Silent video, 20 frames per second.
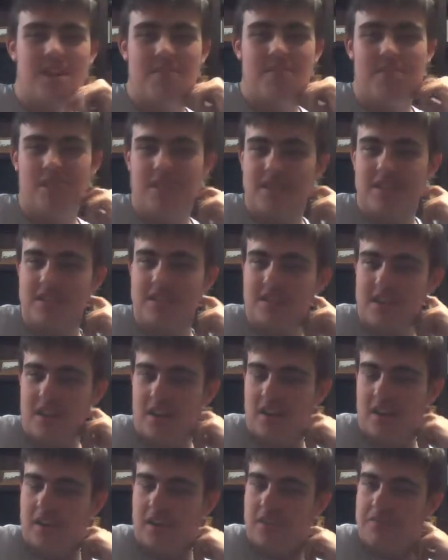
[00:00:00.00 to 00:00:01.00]
IMRs
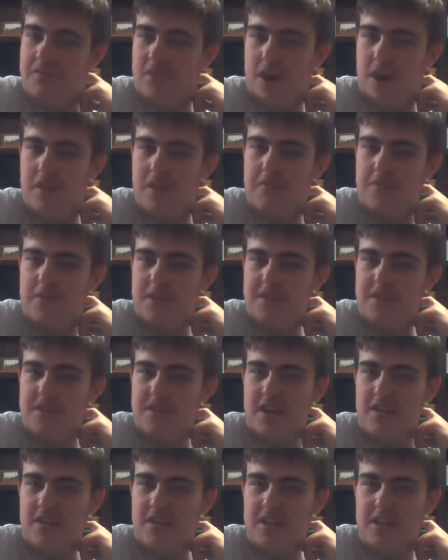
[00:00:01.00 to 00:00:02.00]
are fine for
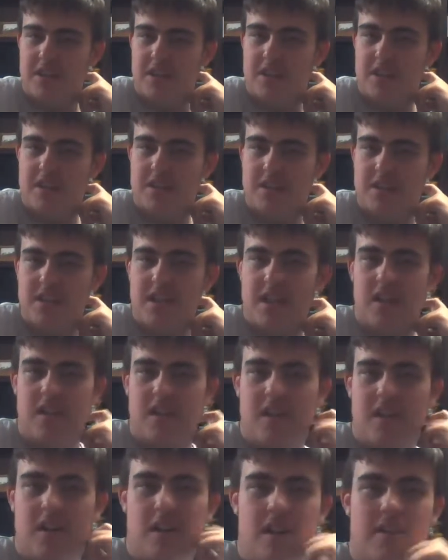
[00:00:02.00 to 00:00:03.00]
running the LEDs.
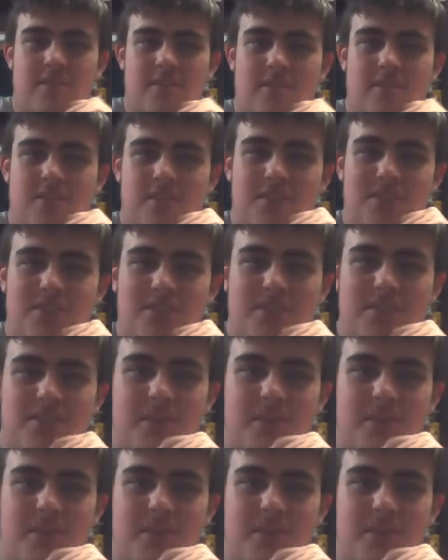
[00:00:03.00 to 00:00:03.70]
I don't know